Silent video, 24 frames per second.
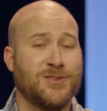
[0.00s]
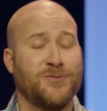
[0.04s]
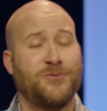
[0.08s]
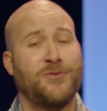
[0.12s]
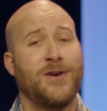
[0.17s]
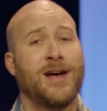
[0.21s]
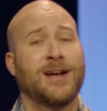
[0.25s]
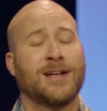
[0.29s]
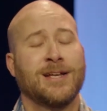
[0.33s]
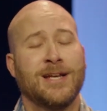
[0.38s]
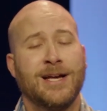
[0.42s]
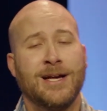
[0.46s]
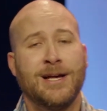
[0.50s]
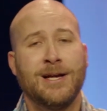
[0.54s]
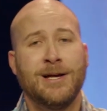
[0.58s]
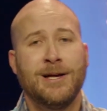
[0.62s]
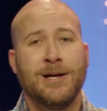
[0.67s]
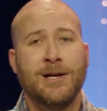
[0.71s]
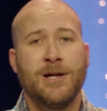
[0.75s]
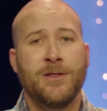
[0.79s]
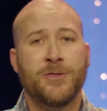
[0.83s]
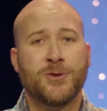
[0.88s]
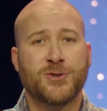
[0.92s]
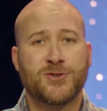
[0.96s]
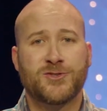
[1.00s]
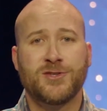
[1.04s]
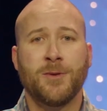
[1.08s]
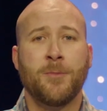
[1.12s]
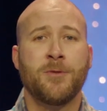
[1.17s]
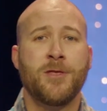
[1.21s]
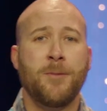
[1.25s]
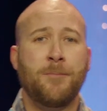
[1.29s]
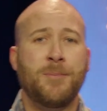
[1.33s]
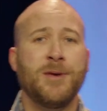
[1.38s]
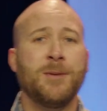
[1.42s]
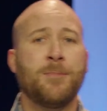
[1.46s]
In fact, they're some
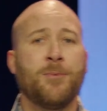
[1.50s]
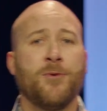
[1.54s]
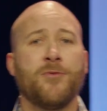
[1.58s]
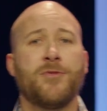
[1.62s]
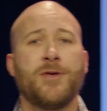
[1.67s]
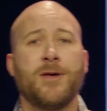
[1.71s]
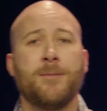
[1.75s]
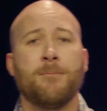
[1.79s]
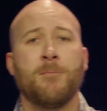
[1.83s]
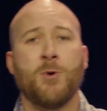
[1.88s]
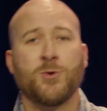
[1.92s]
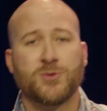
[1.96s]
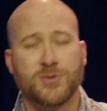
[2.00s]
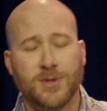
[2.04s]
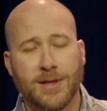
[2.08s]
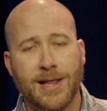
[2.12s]
of the people that most